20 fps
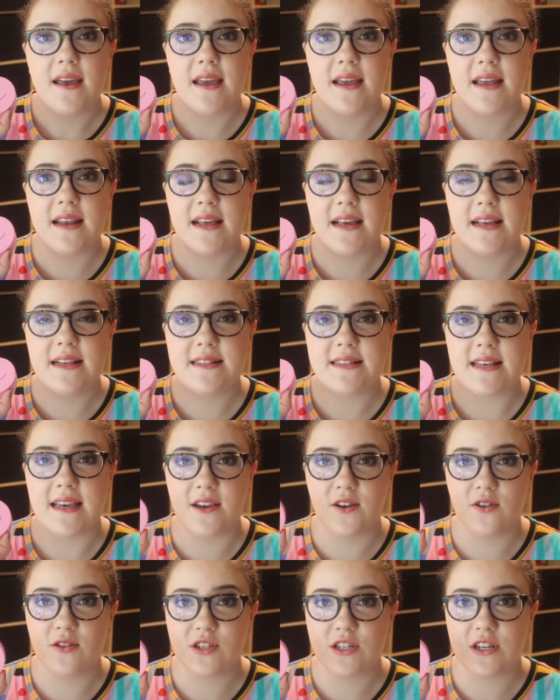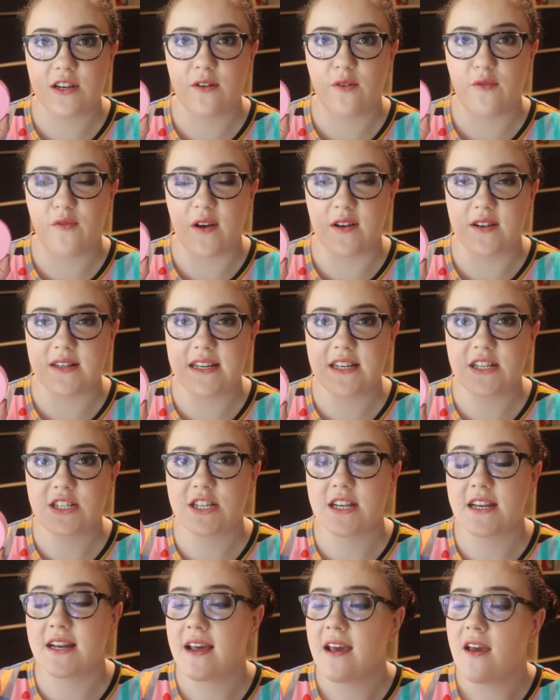It is a cushion
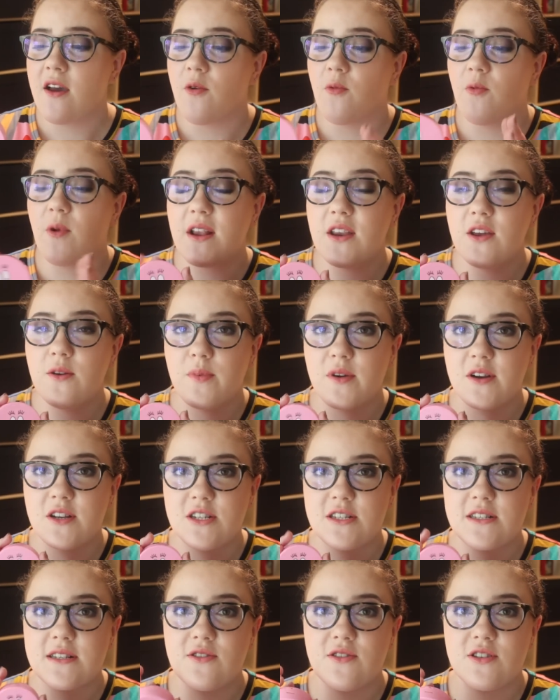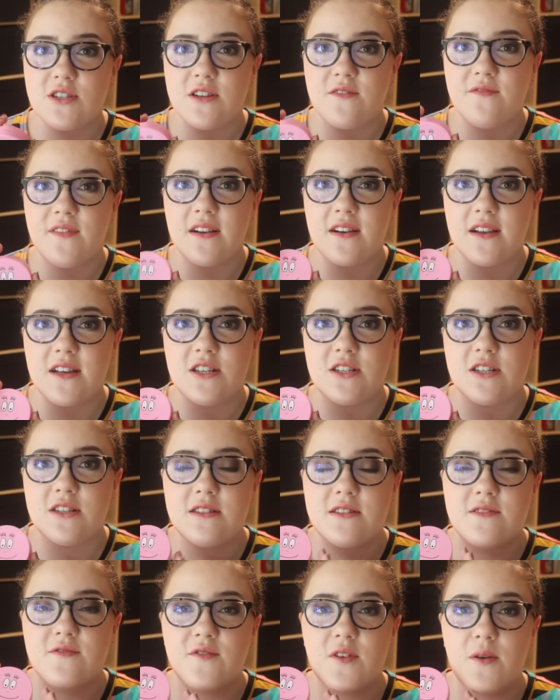foundation. When you purchase cushion
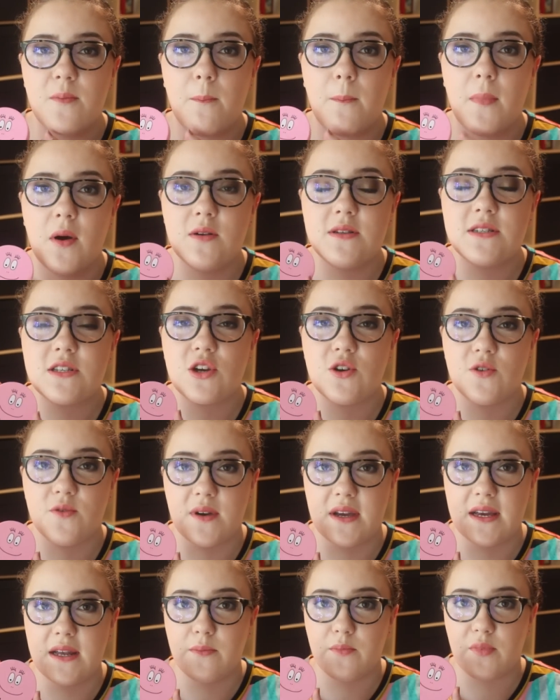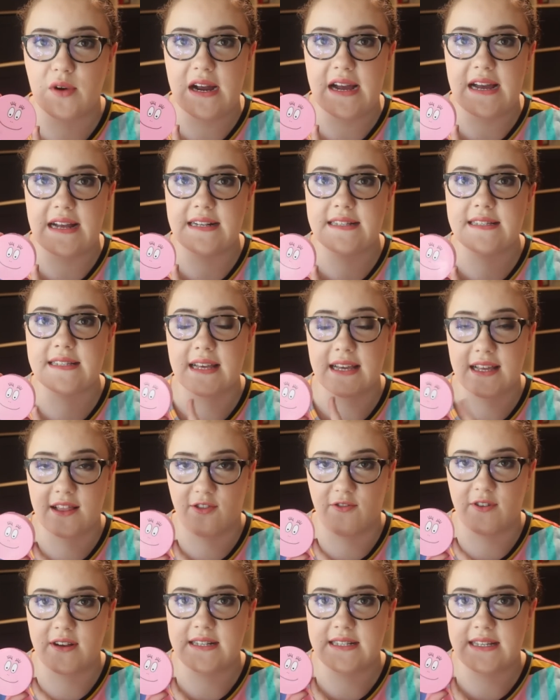foundations from most Korean brands like
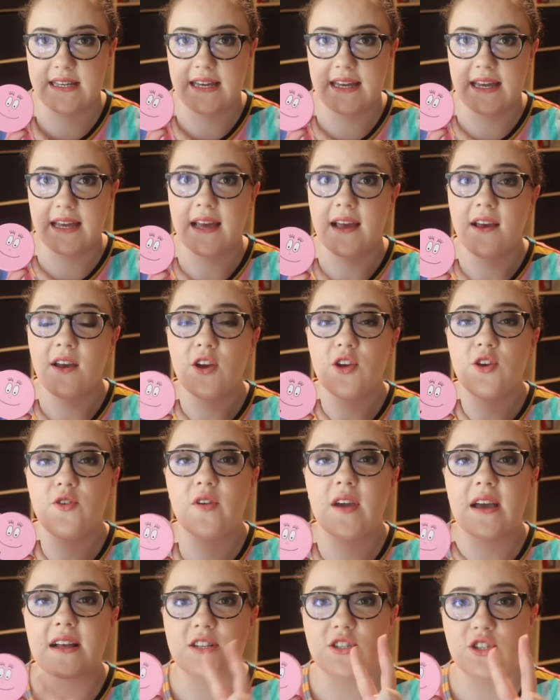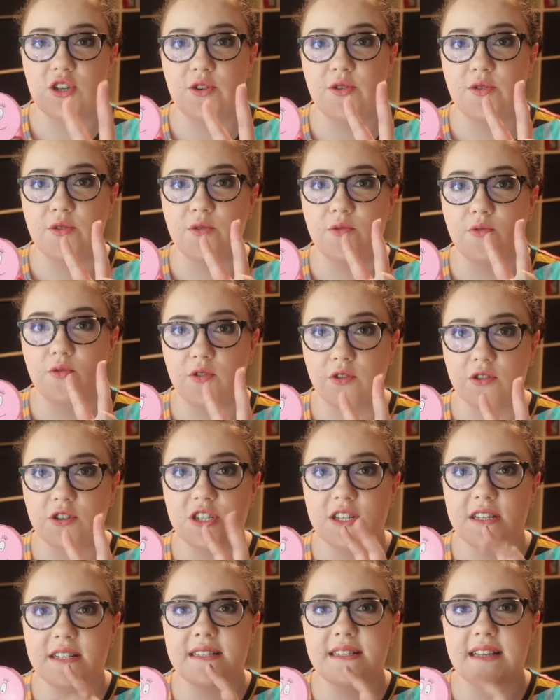3CE, you get 2
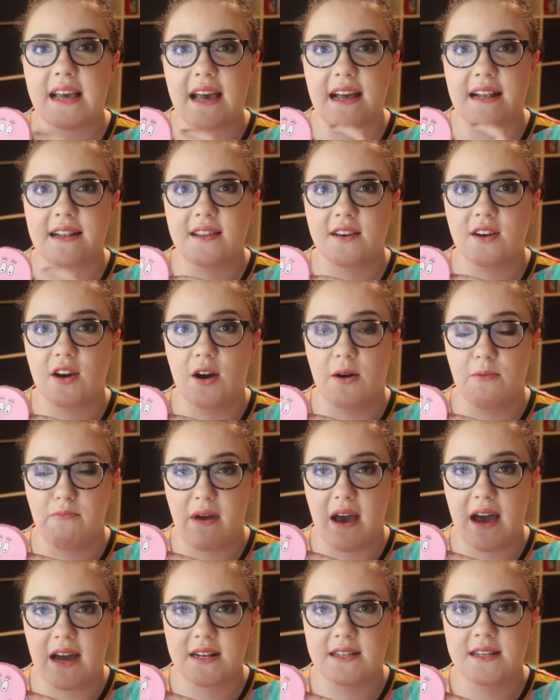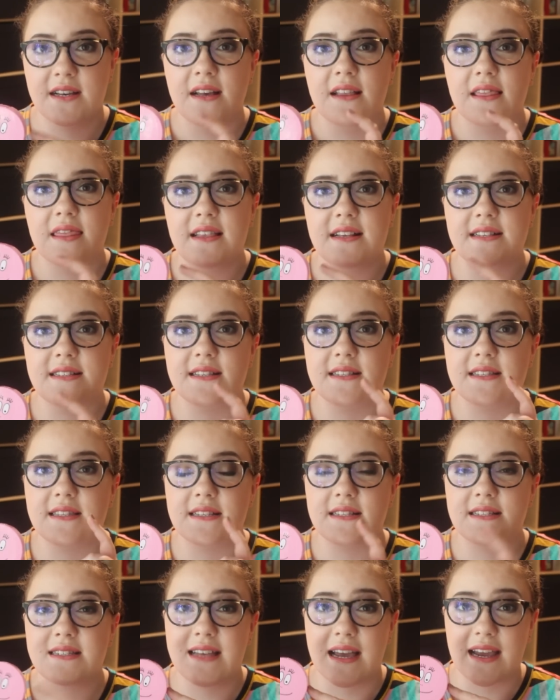cushions and the compact. This is the
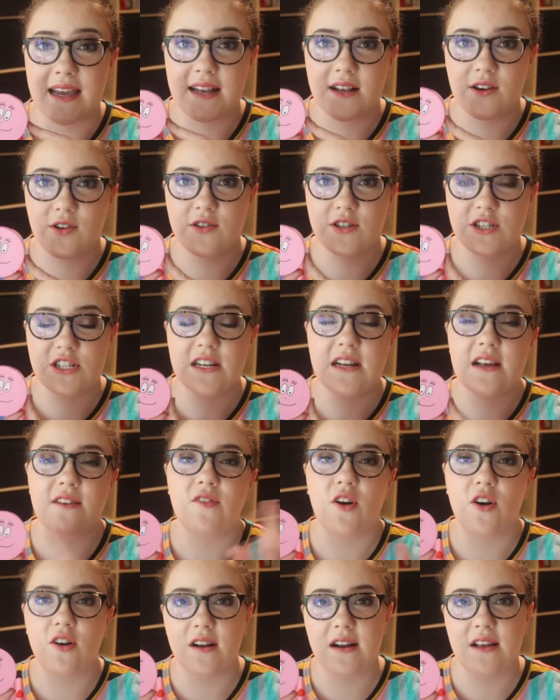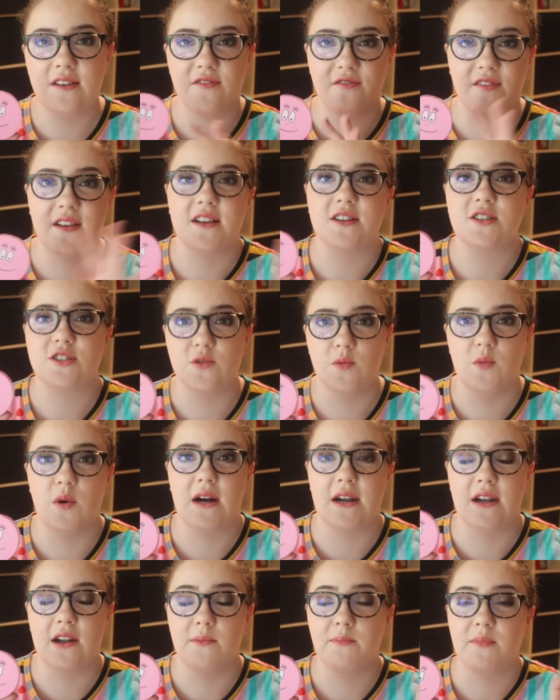second cushion. I've already finished
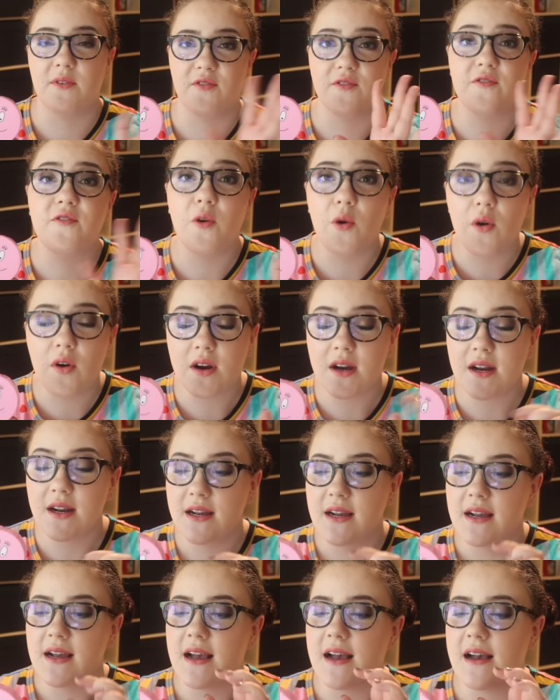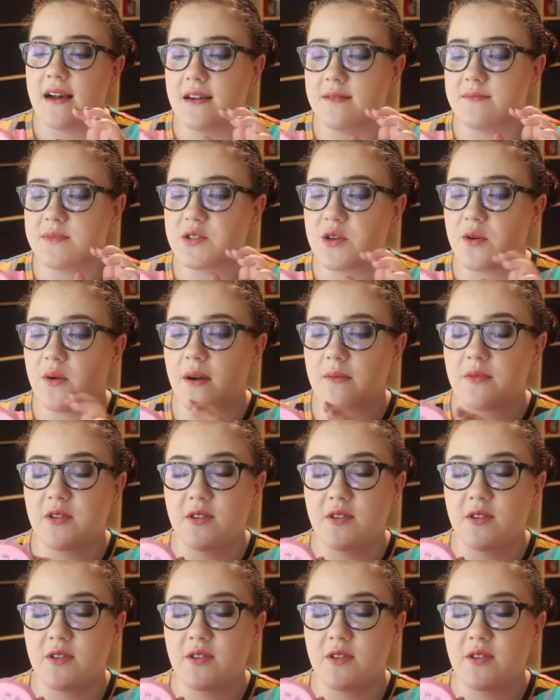one before, so I'm